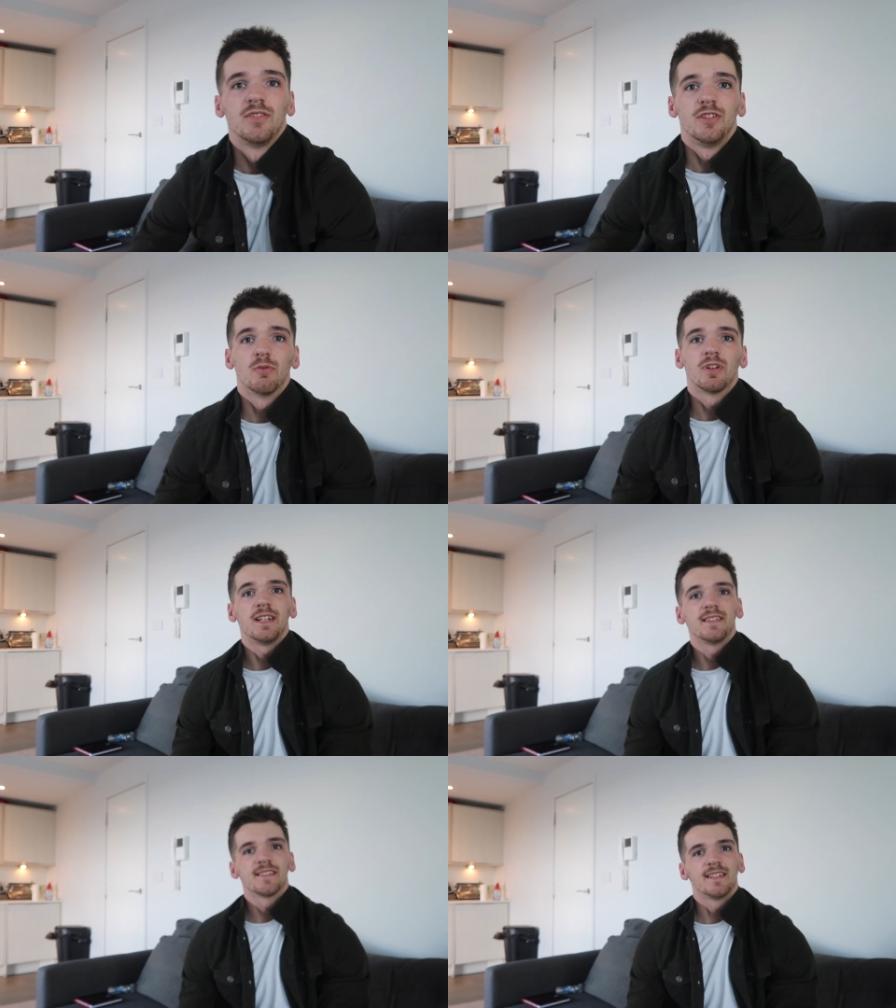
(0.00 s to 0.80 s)
Do you know what it
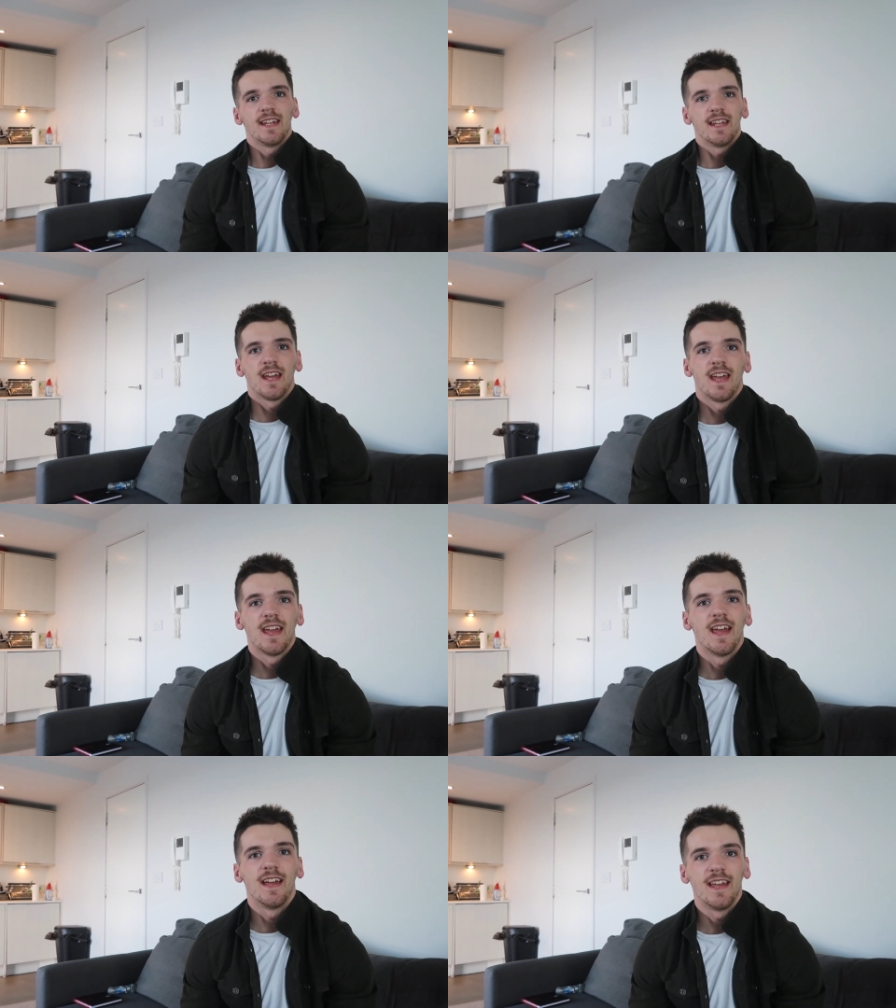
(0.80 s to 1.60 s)
is today?
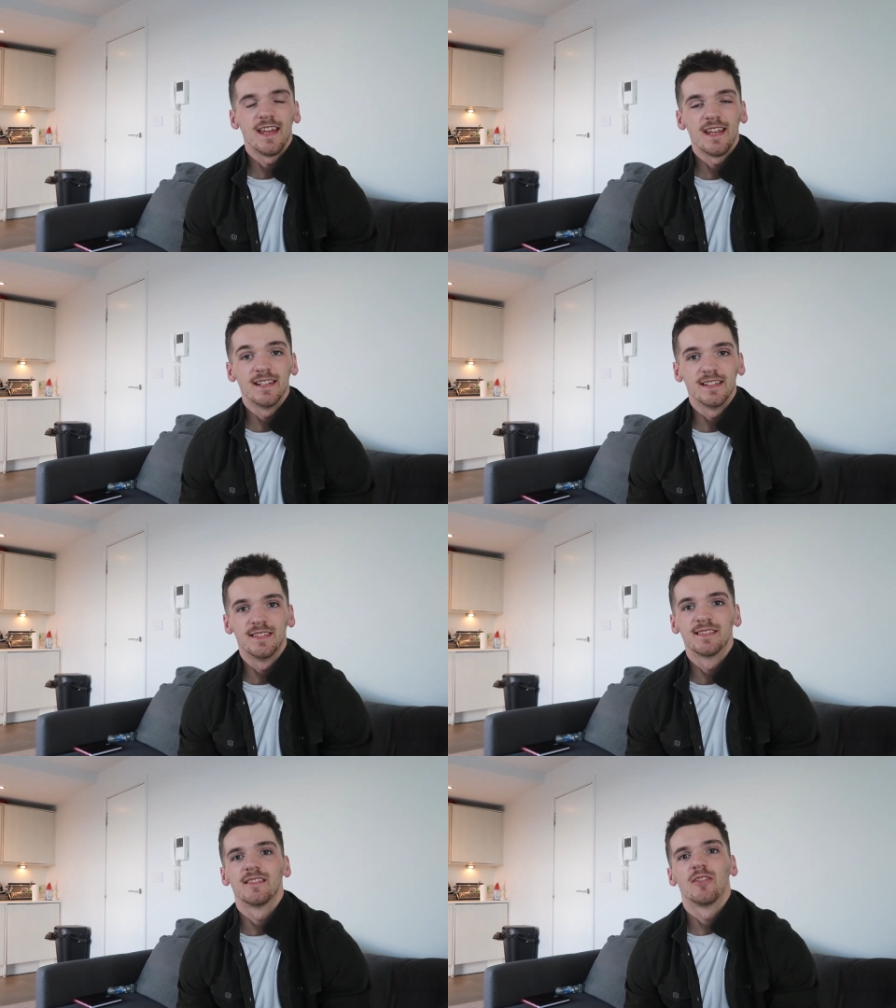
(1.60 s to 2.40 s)
It
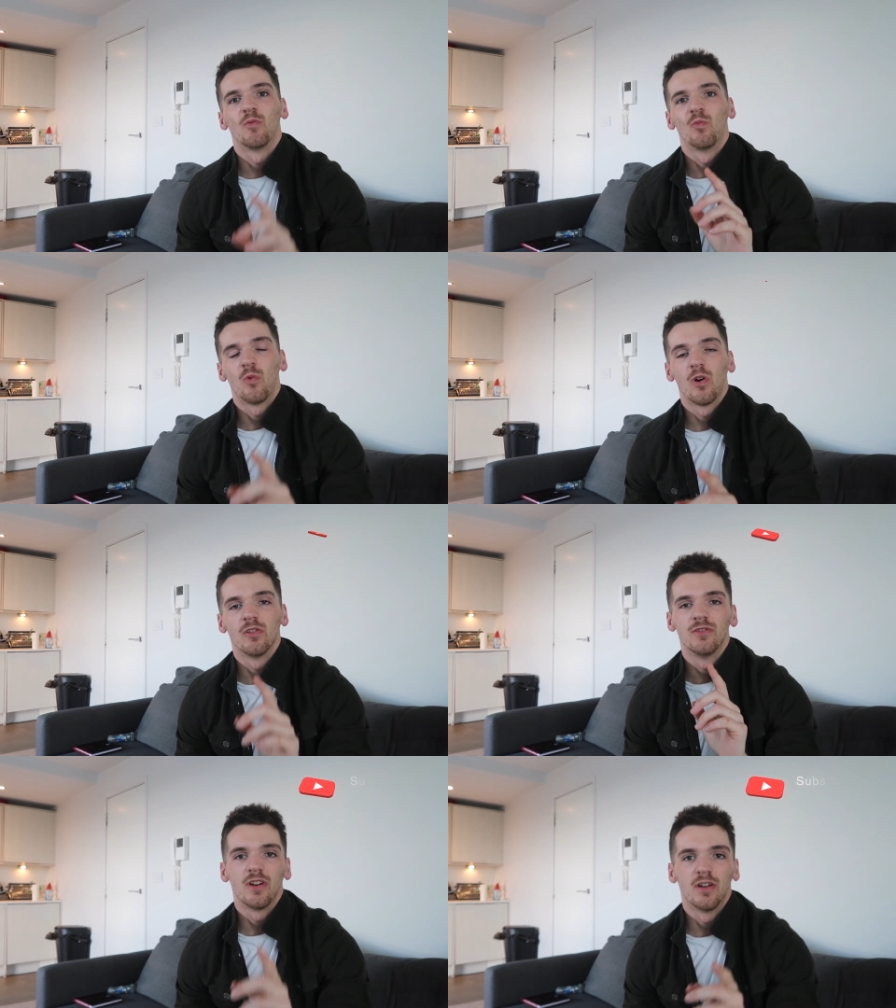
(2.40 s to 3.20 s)
is
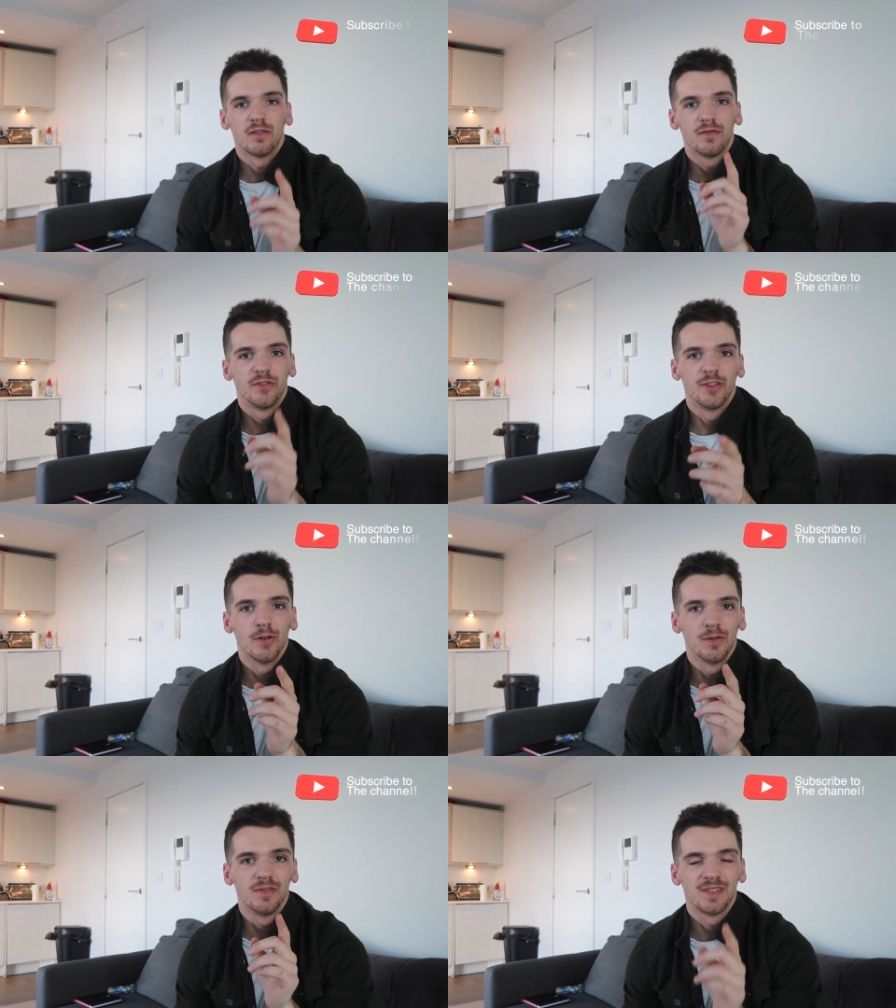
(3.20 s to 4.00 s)
one of
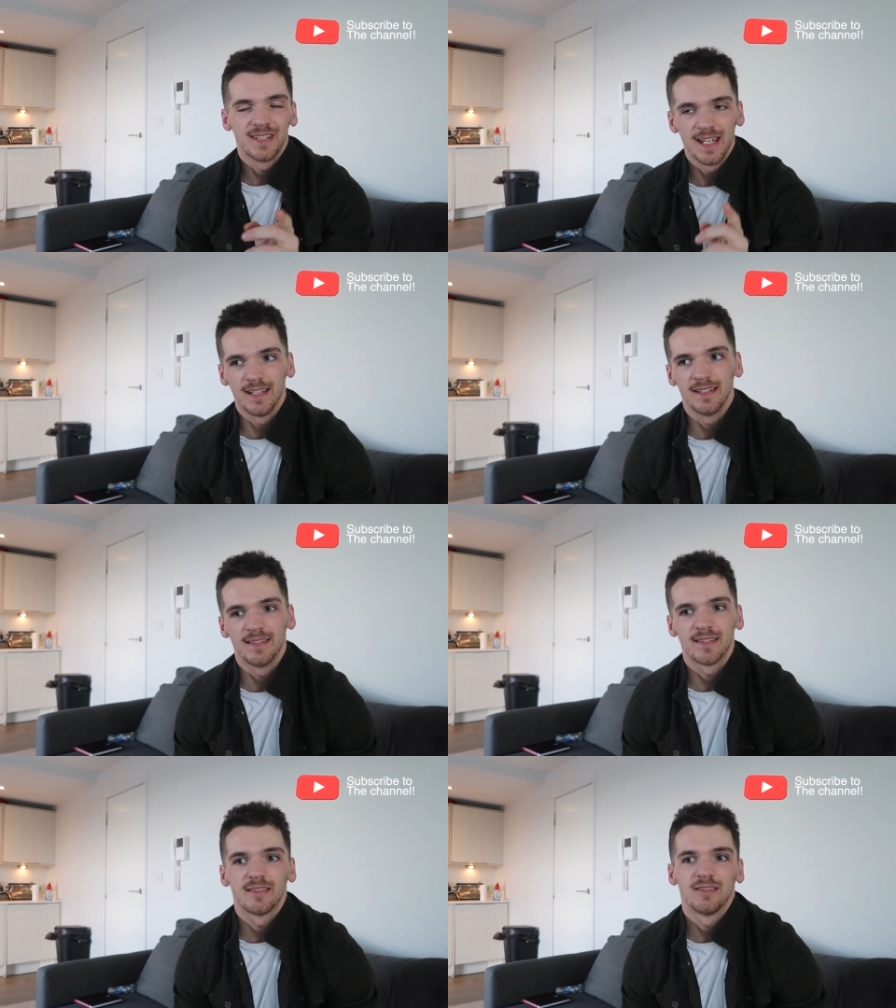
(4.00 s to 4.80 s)
those
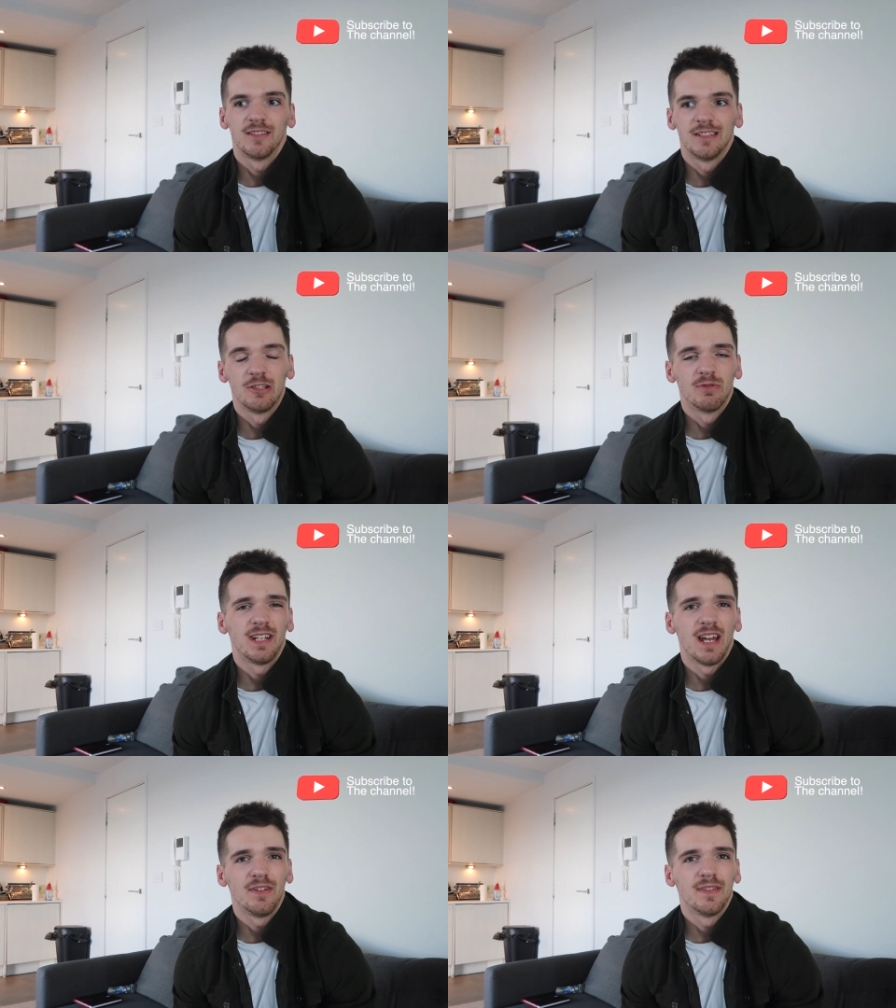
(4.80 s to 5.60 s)
days. Do you know
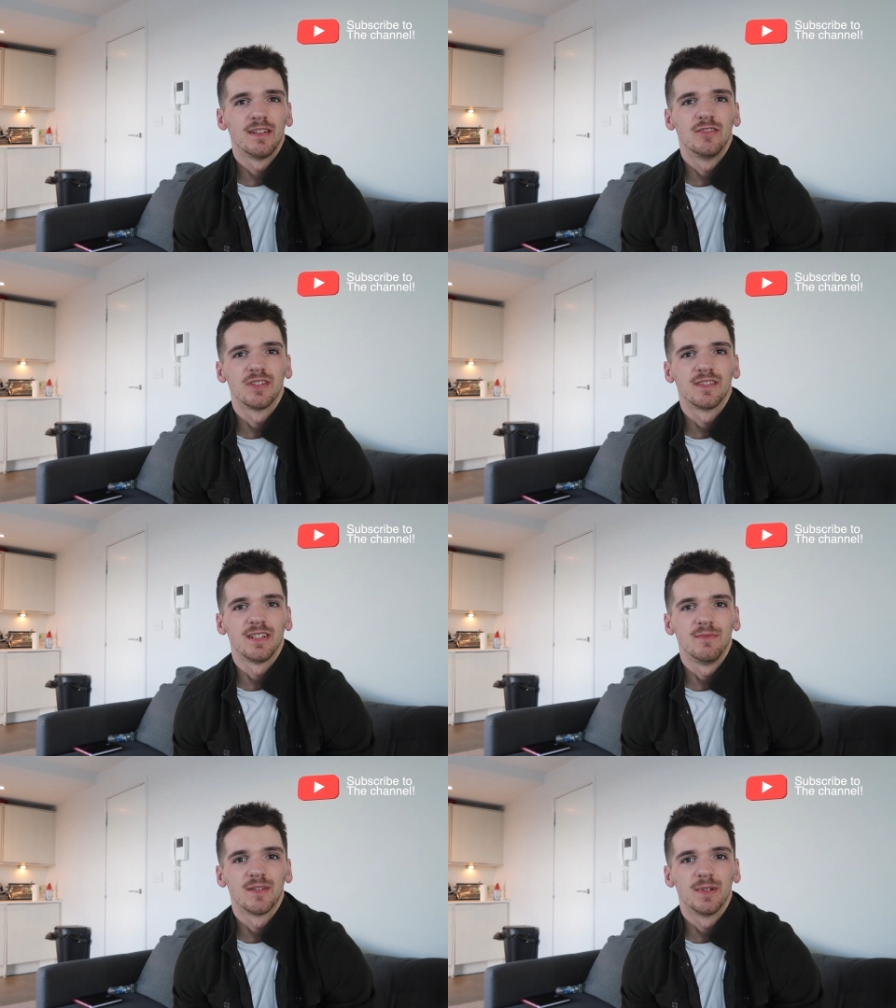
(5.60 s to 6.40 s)
when everything just
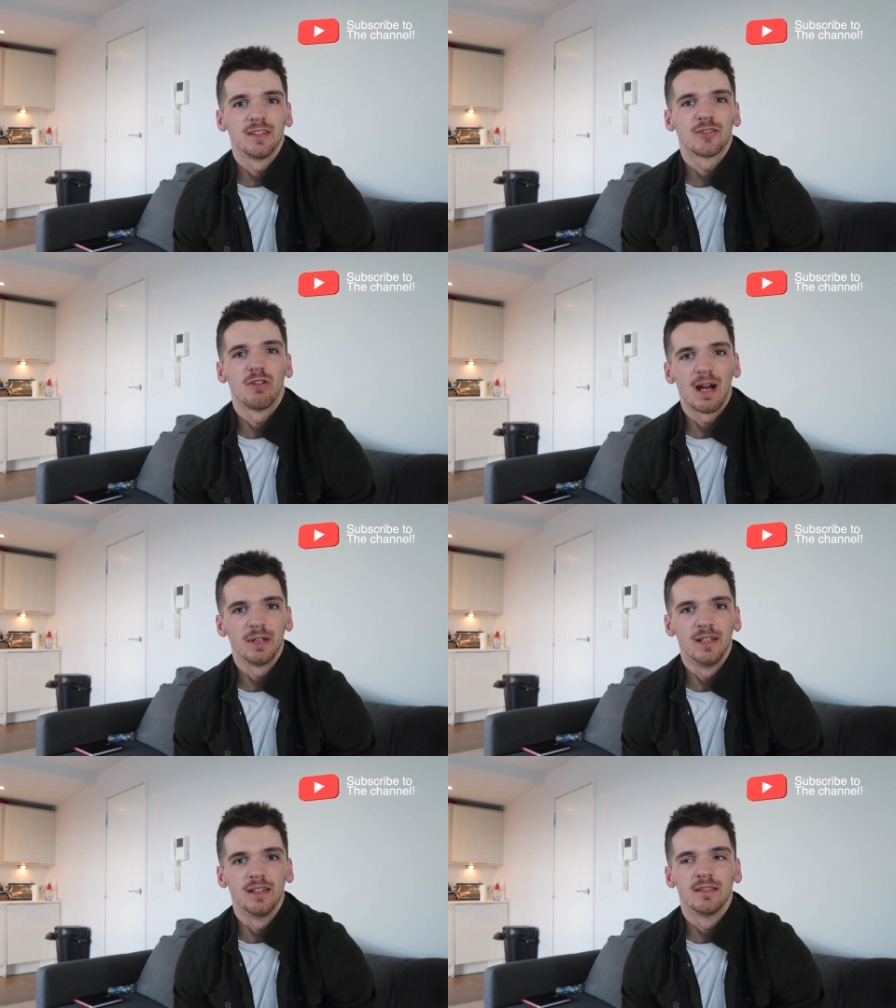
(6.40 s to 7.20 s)
seems a bit
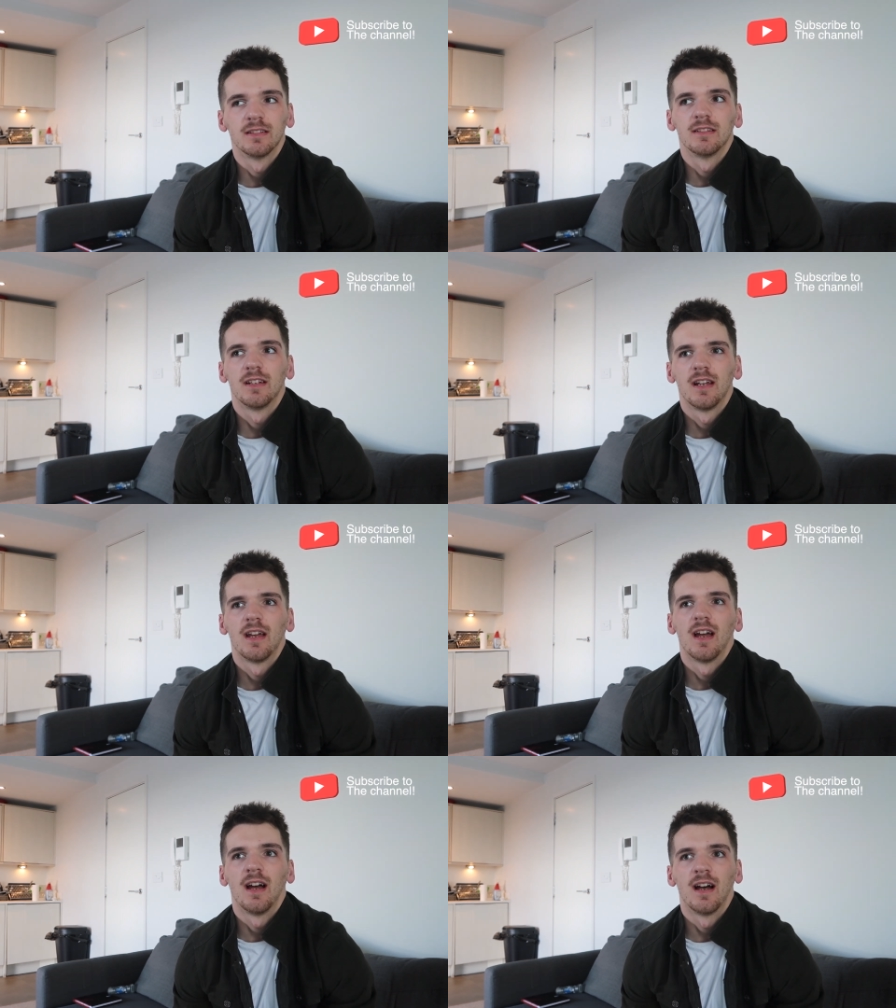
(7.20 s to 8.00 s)
crappy
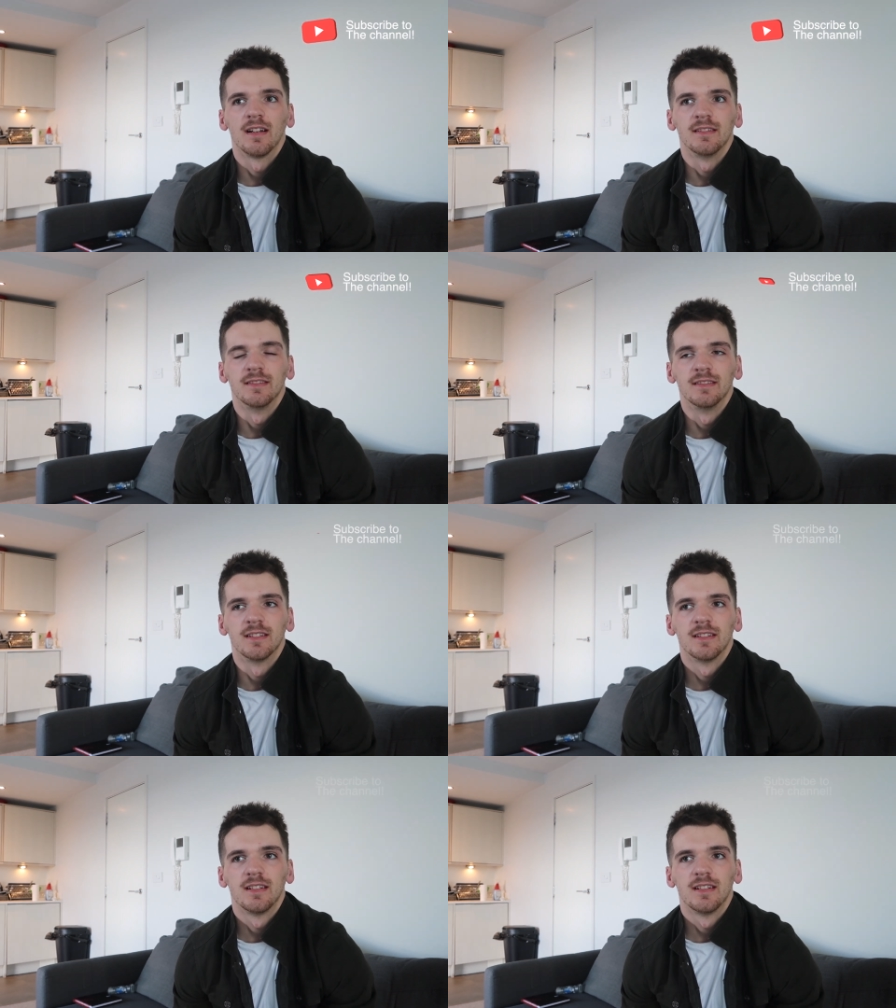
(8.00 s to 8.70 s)
and